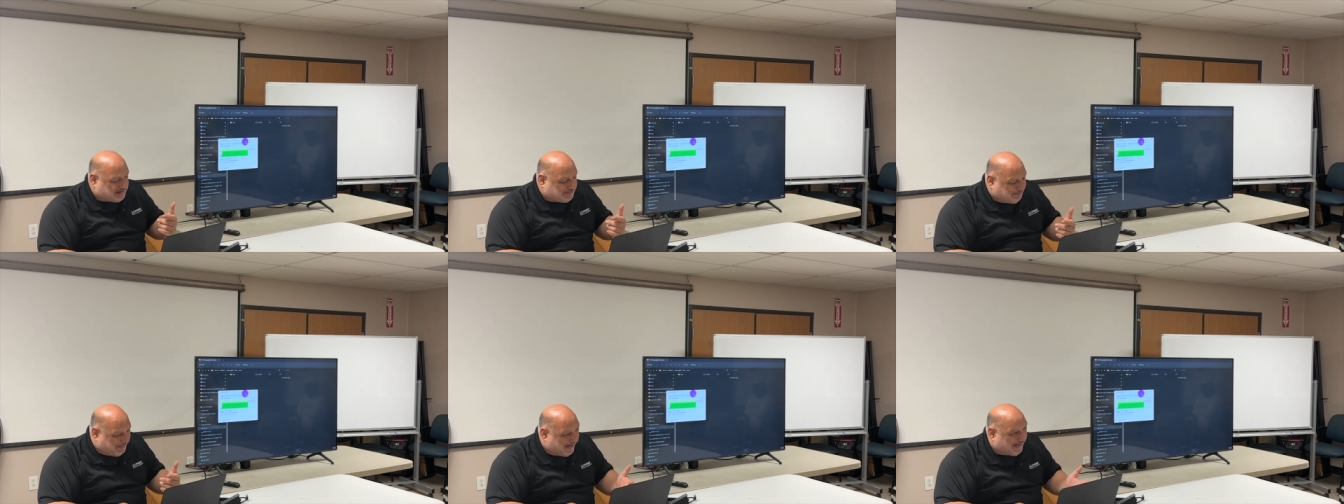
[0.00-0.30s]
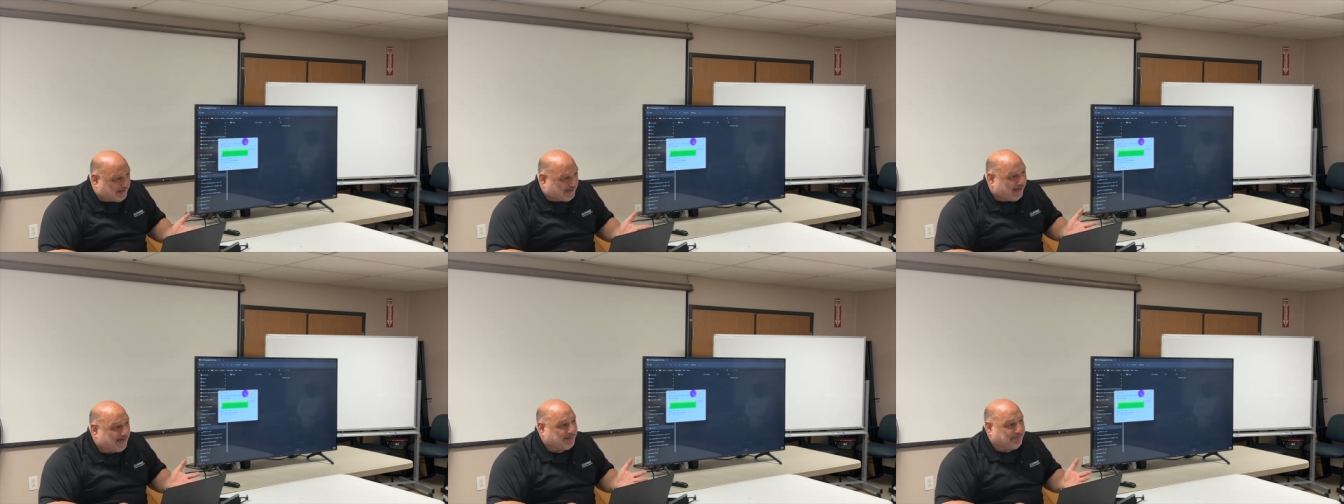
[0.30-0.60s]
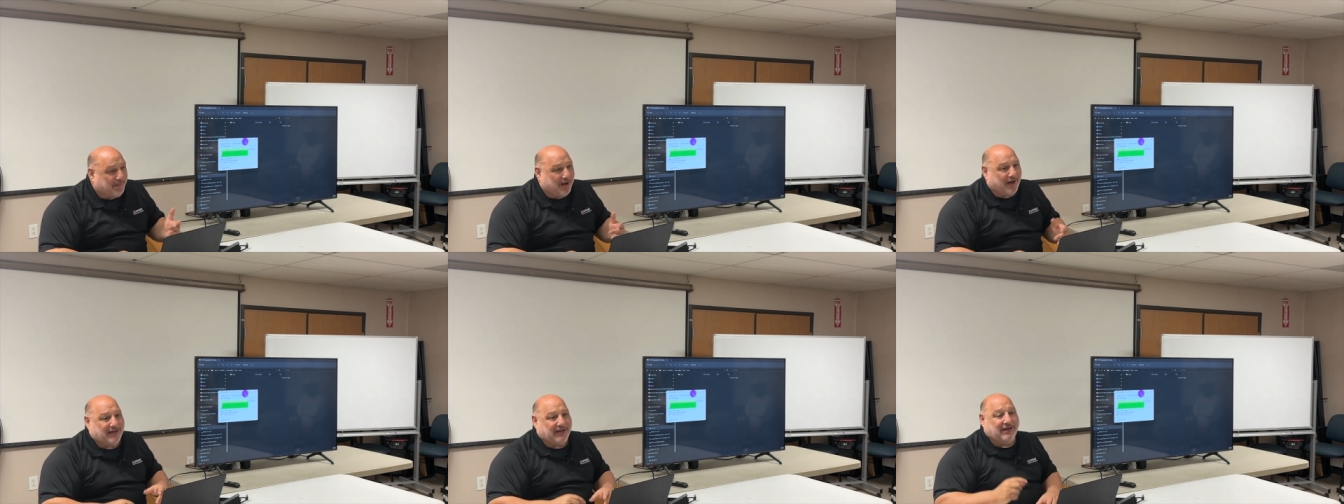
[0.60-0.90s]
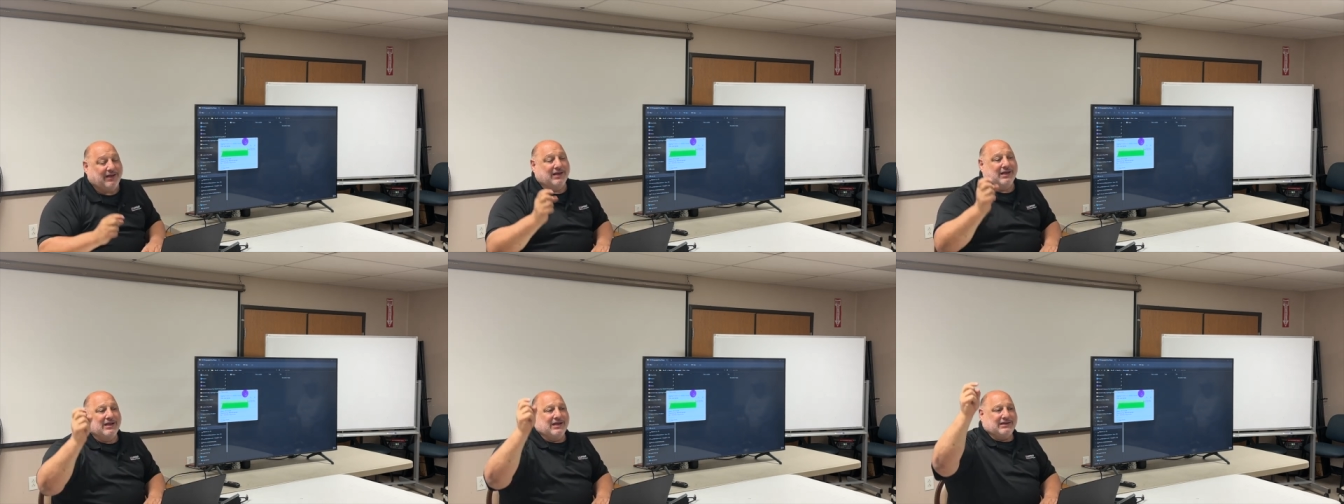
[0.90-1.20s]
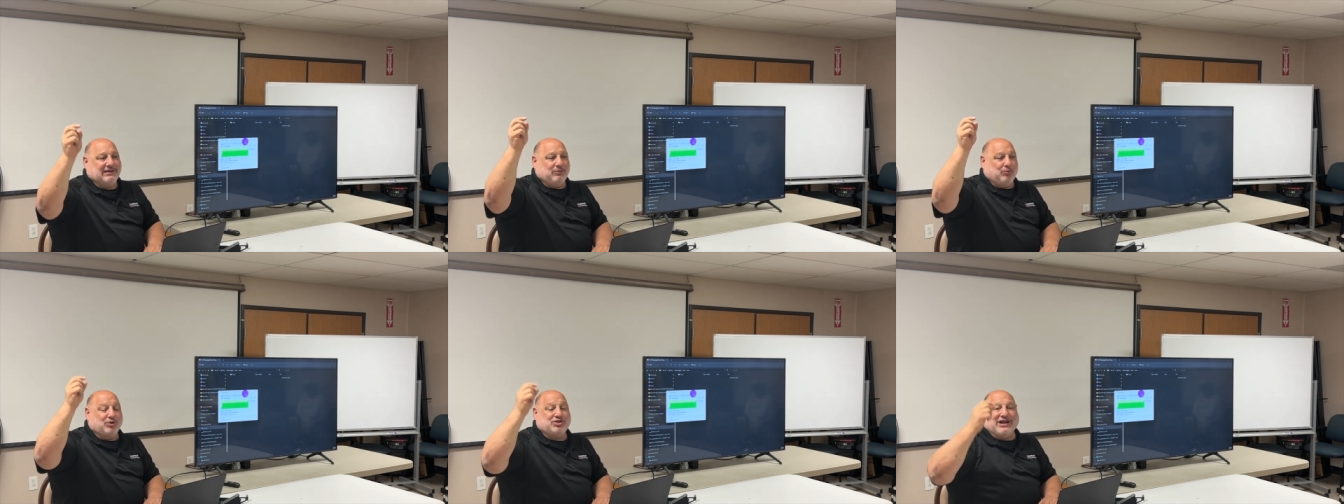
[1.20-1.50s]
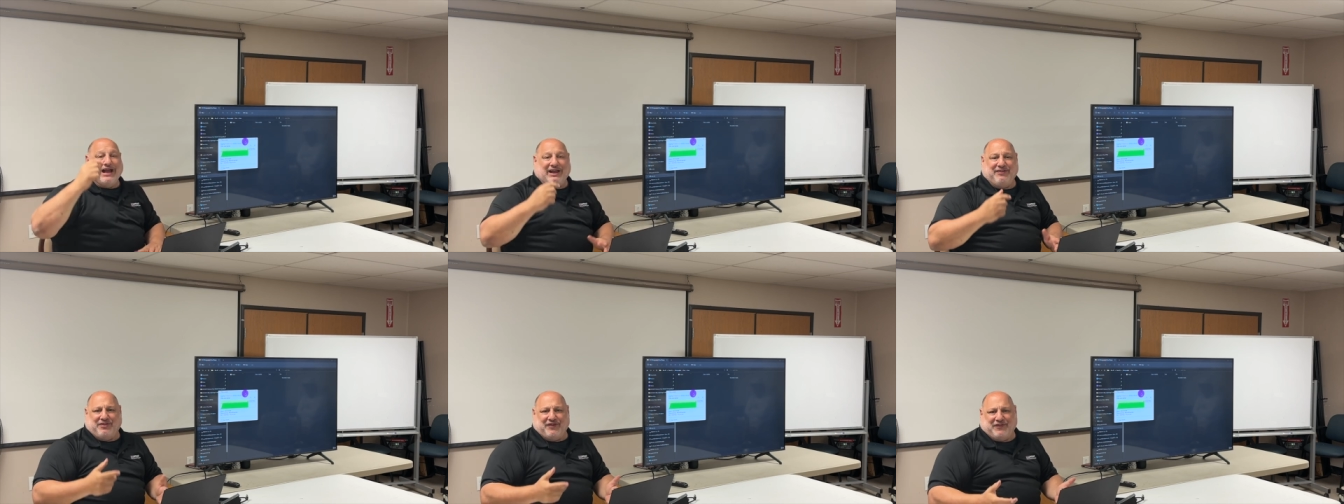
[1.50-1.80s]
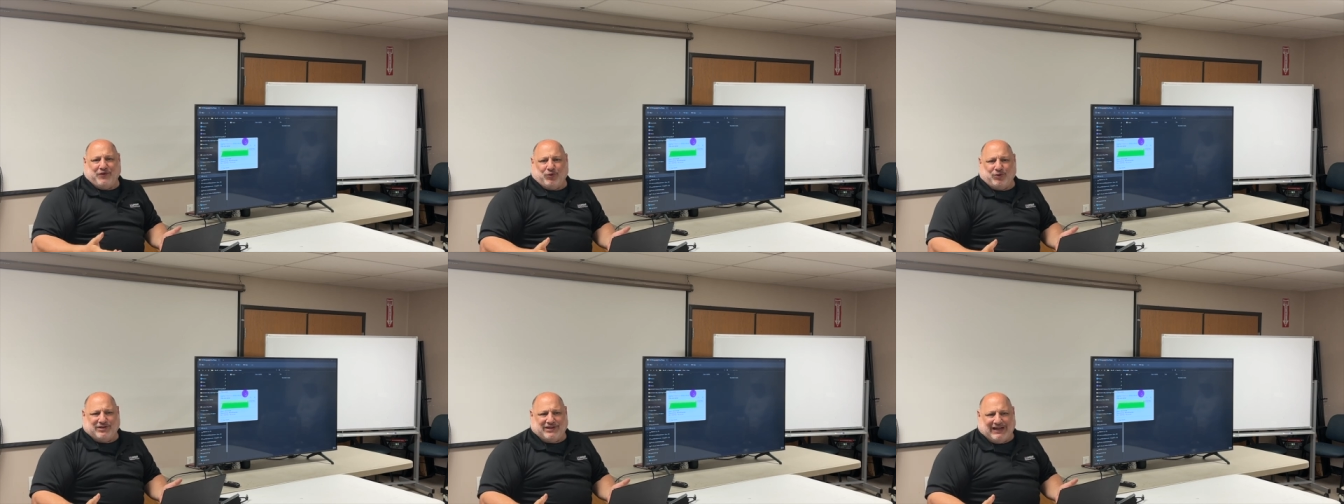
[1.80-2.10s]
pay a lot of money, which I thought
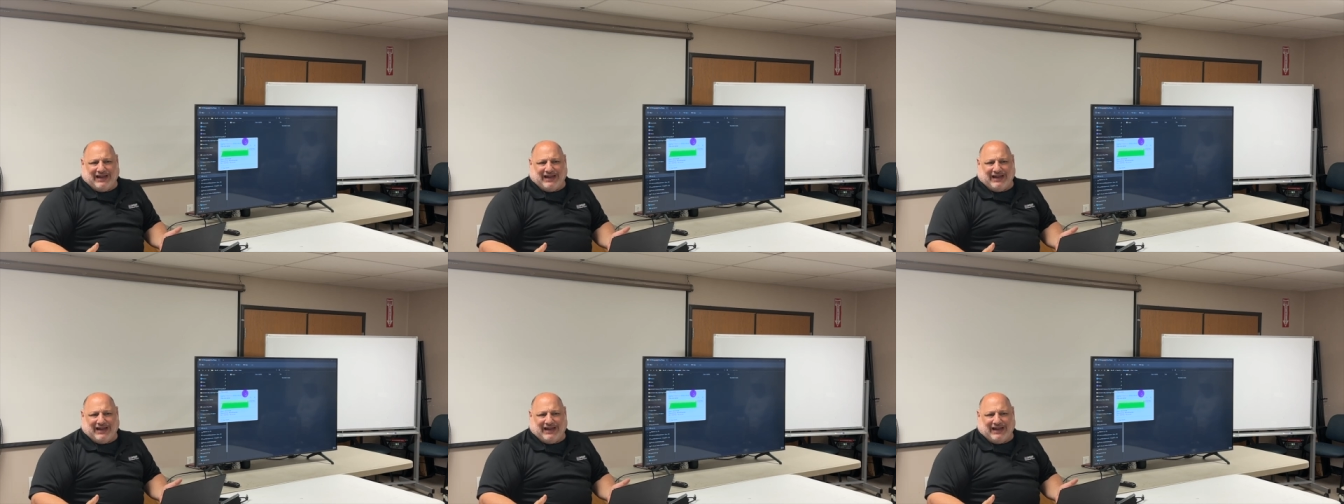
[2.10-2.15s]
they were.